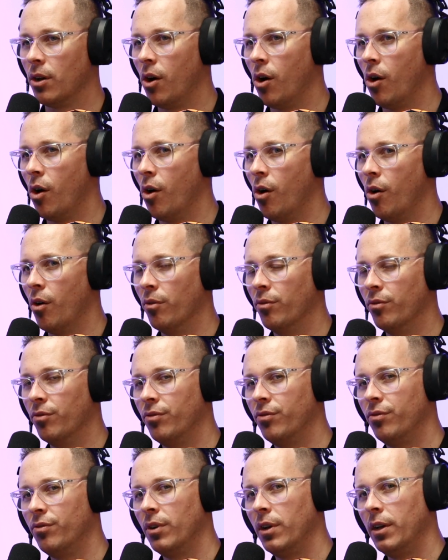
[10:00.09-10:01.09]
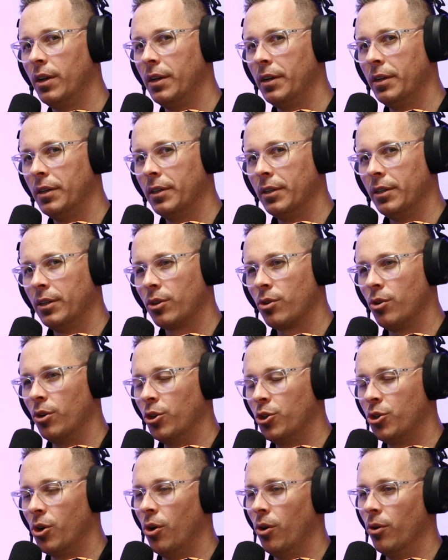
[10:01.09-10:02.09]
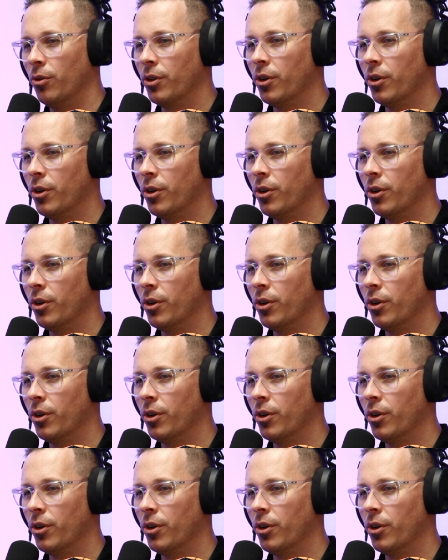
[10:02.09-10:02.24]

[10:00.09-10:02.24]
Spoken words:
of control.